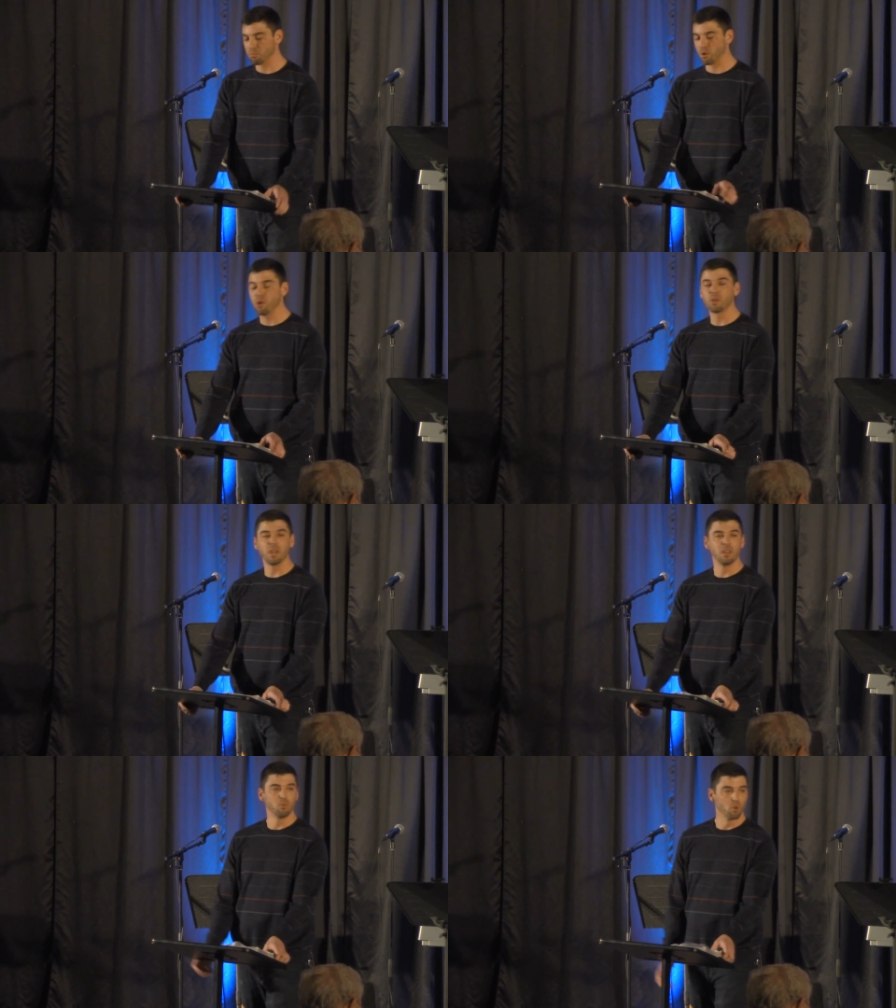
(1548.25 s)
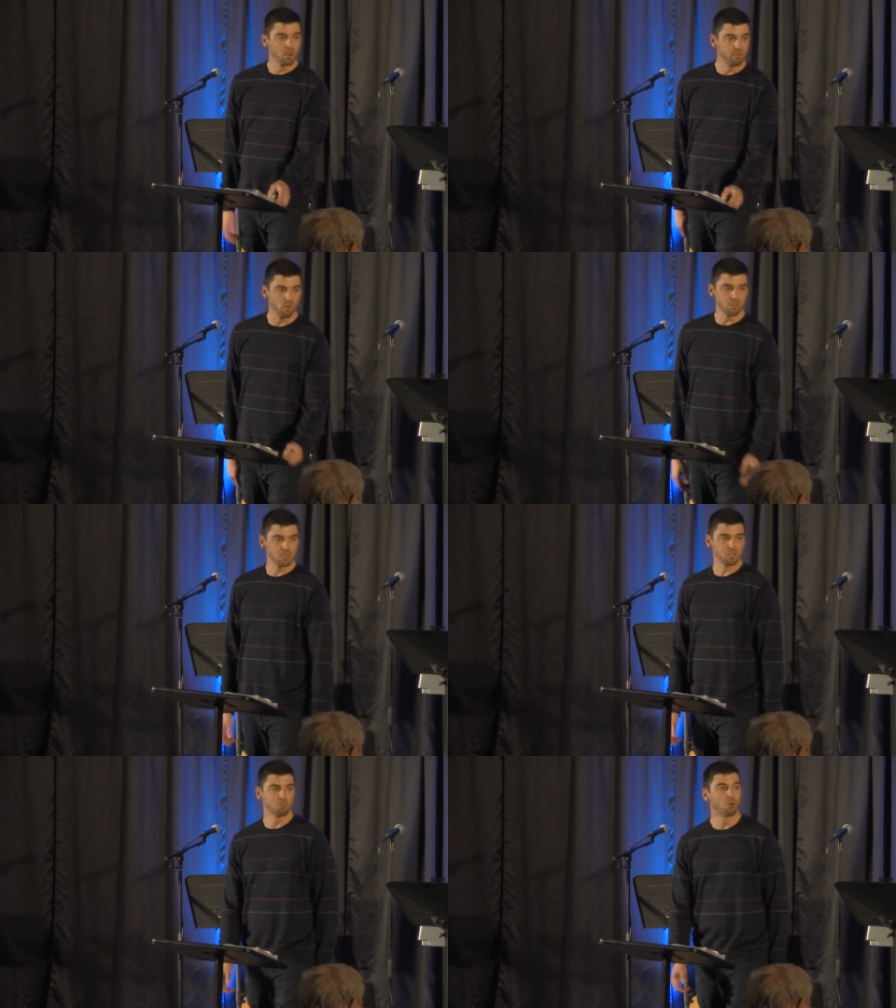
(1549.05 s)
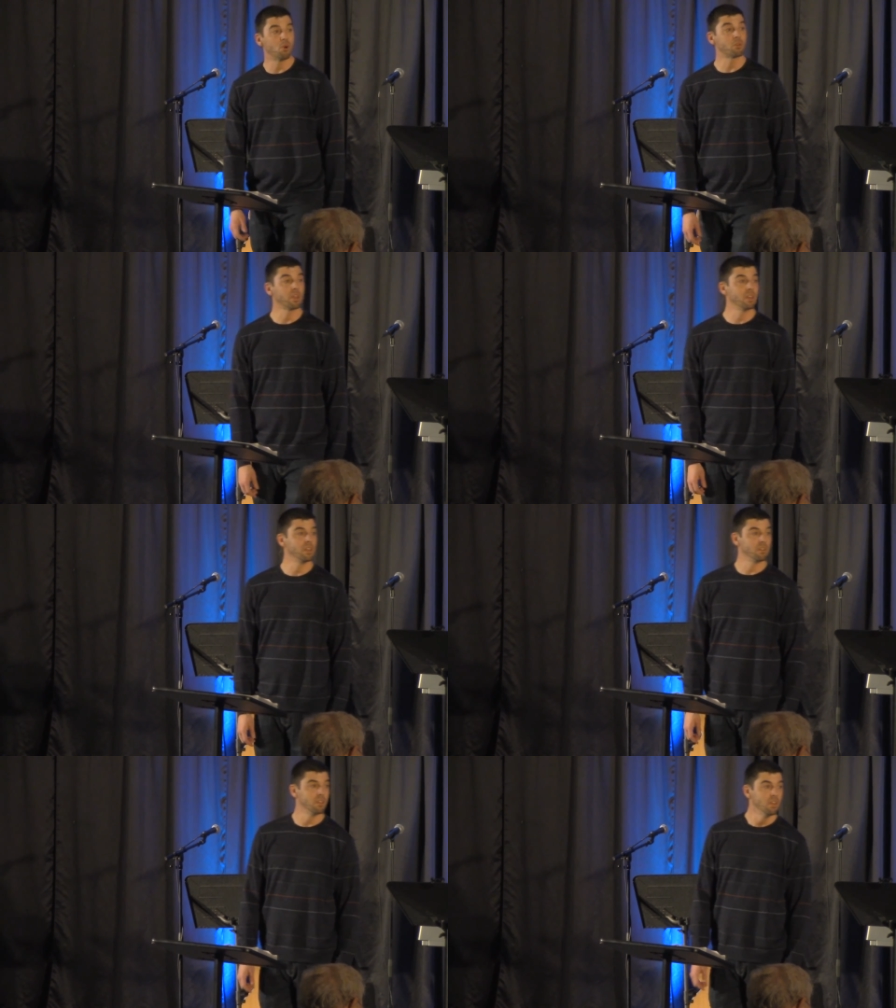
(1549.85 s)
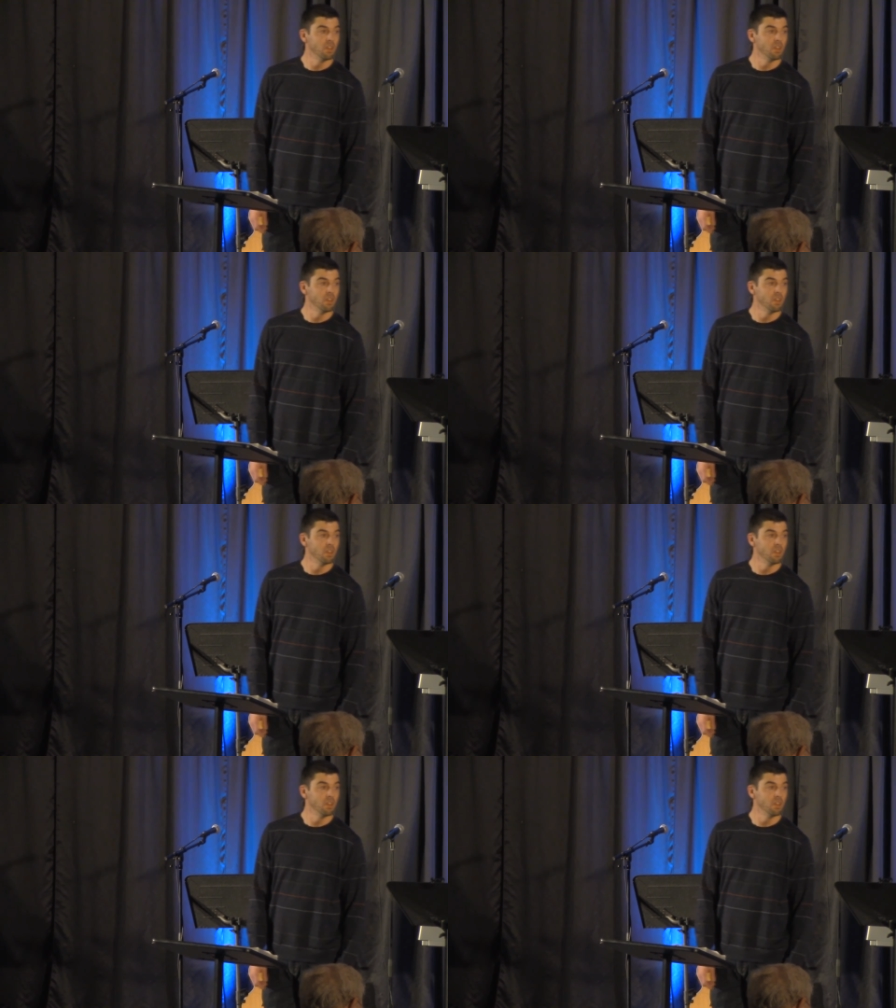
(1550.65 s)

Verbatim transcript: broken and workforces are broken and,